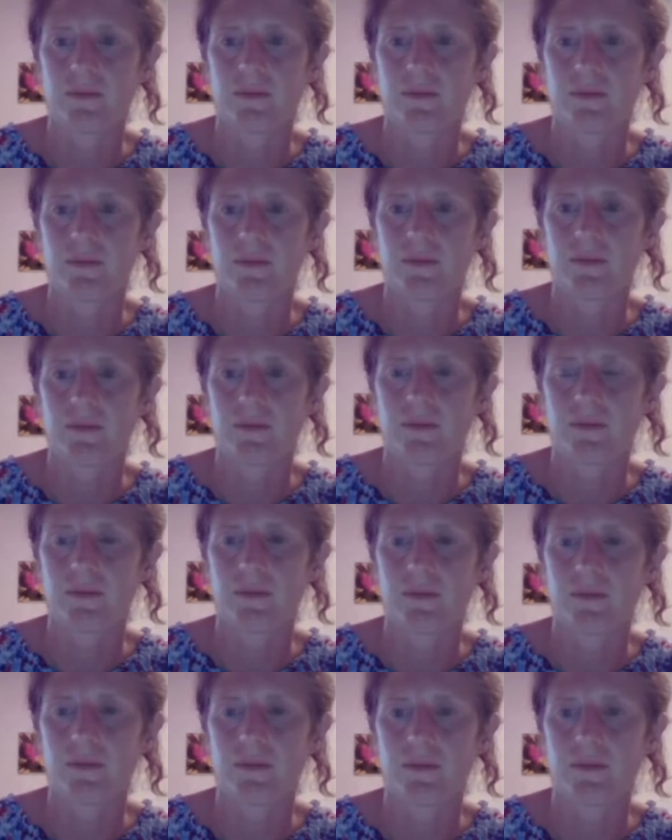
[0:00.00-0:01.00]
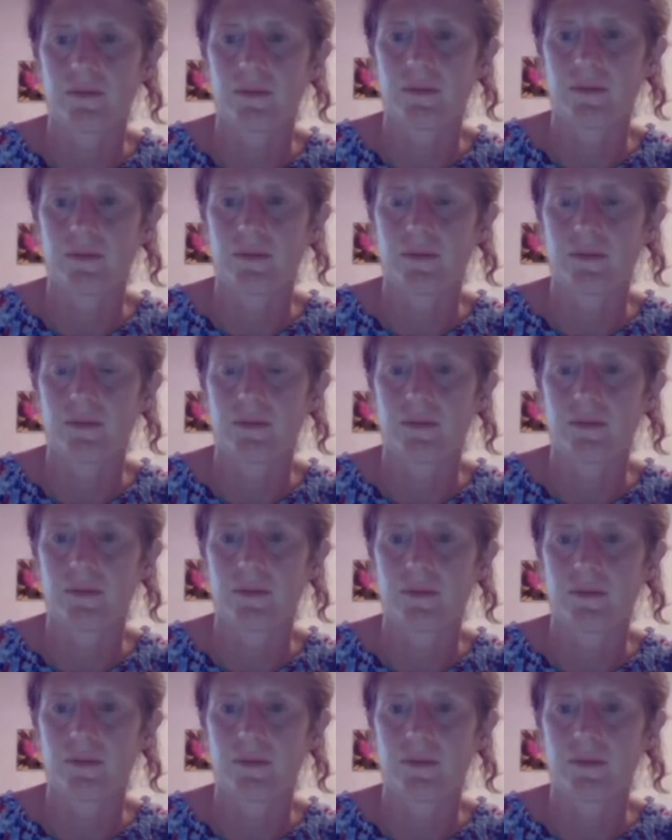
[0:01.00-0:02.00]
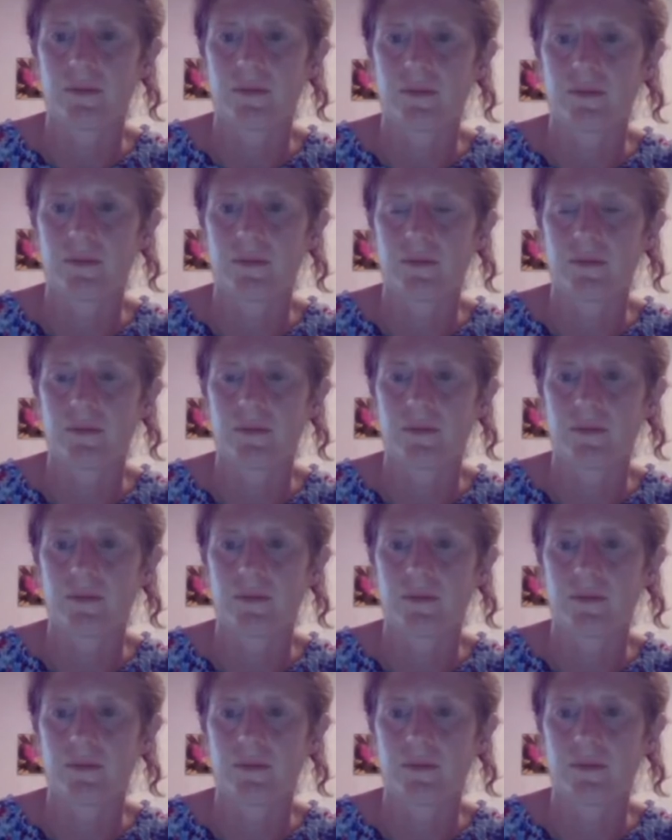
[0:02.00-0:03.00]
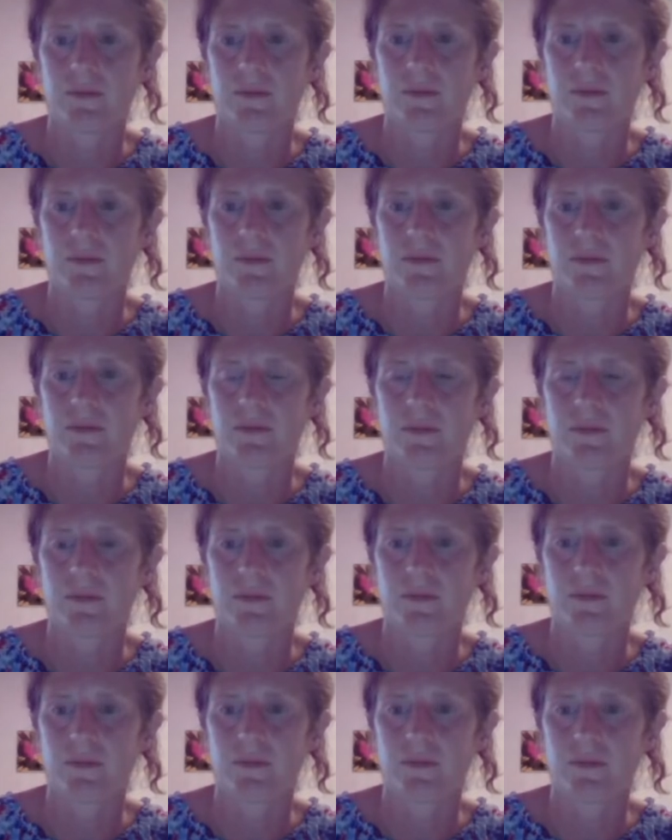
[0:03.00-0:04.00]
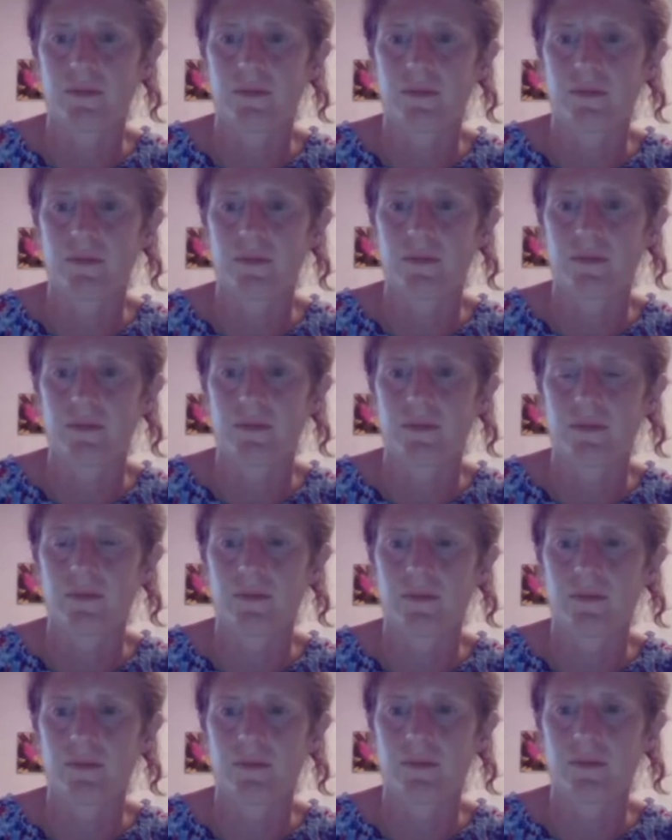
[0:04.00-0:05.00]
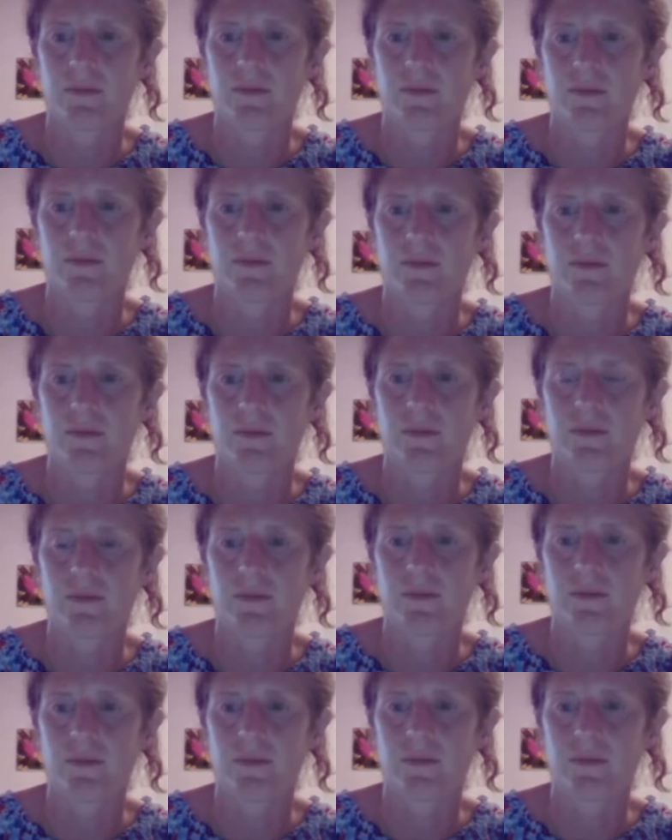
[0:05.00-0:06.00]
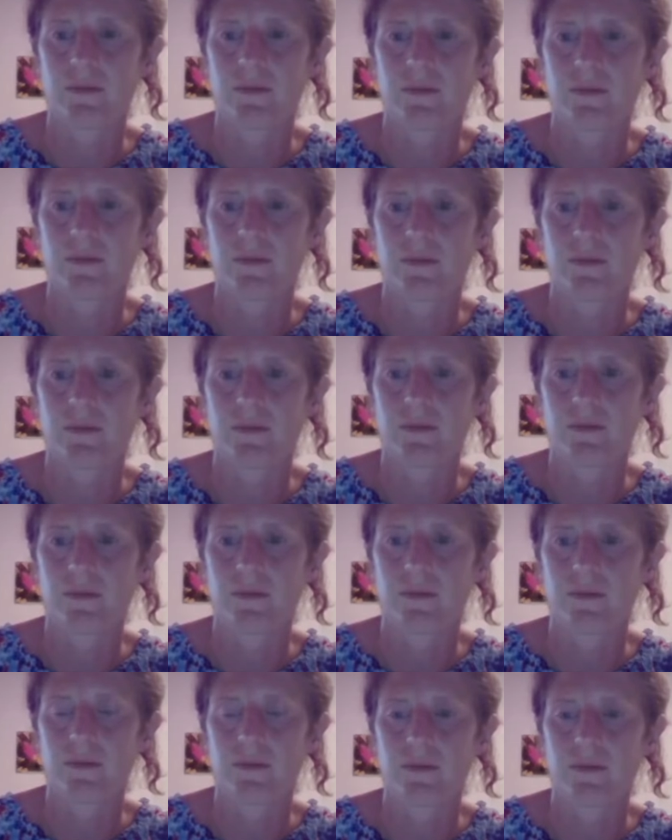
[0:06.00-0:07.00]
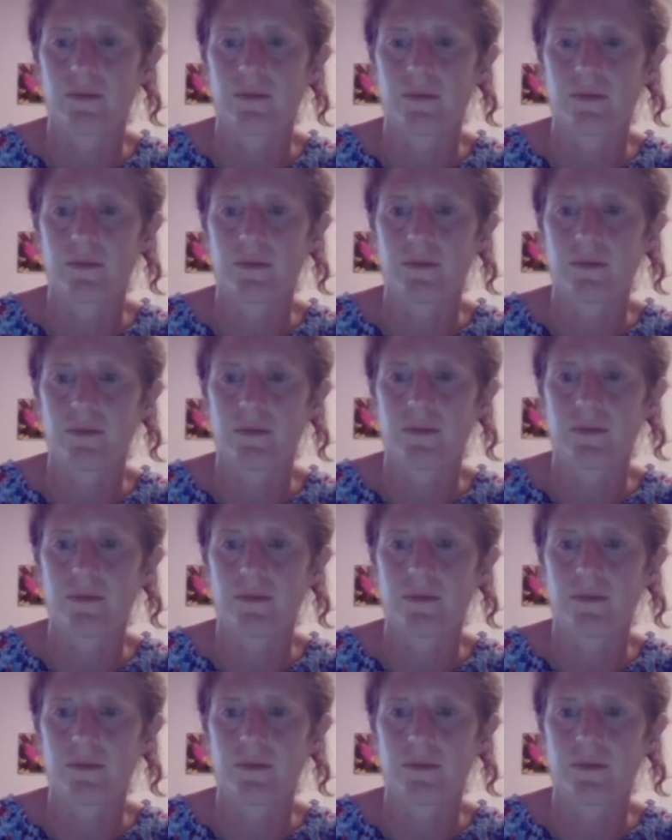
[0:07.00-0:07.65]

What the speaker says: No words are spoken by the person on screen.